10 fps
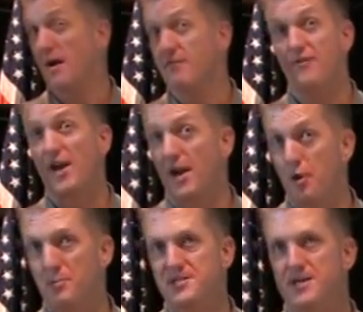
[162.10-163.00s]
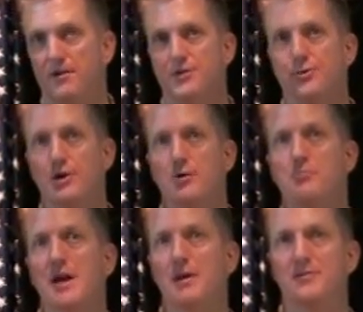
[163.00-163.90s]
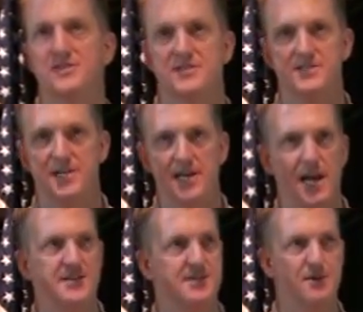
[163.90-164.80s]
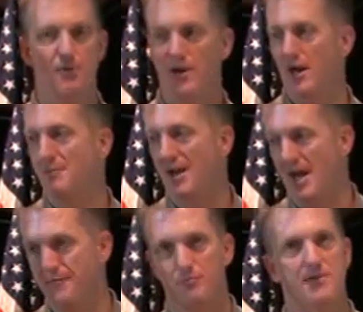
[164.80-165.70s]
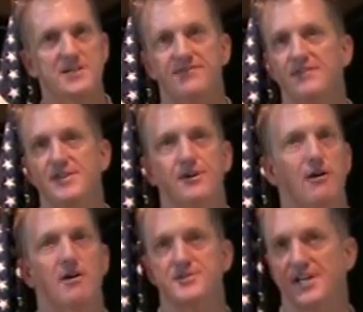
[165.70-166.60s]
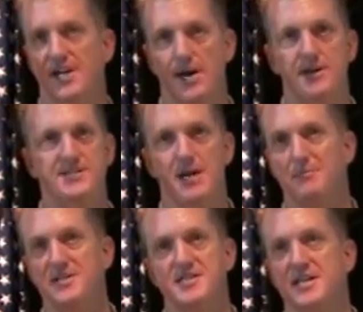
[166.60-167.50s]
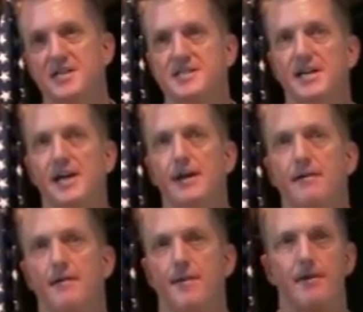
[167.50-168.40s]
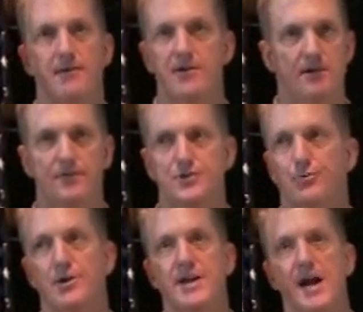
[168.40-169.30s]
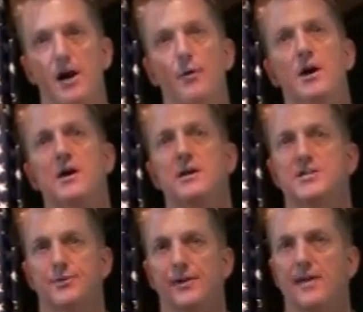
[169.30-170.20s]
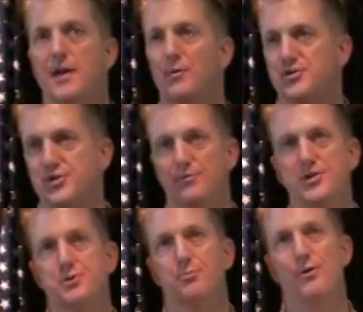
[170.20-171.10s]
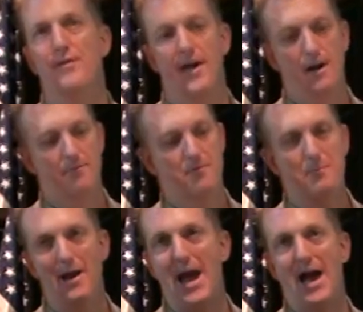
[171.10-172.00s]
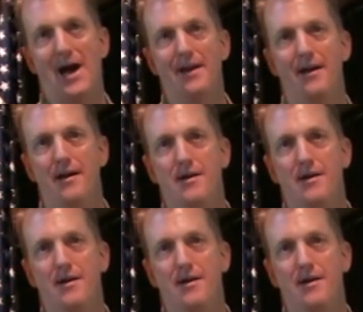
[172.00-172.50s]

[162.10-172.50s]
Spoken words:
if you've got an open territory, you would be able just to say, yes, you know what, I'm going to have you run these 50 cards in counties A, B, C, and D, and they're in your inventory now. So again, then what you're doing is you're pulling that up from a pad